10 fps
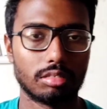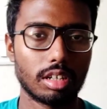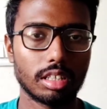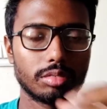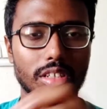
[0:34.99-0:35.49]

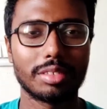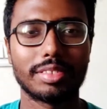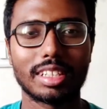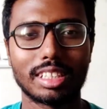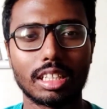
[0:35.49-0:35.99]
What is
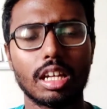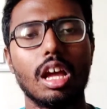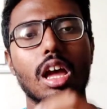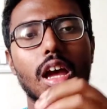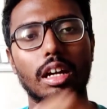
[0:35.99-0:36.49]
verification
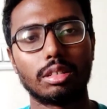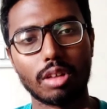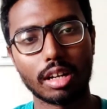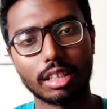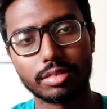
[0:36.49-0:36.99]
and
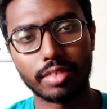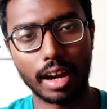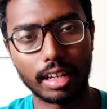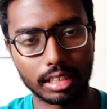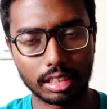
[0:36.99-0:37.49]
what is
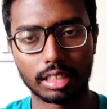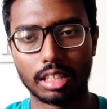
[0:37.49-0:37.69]
validation?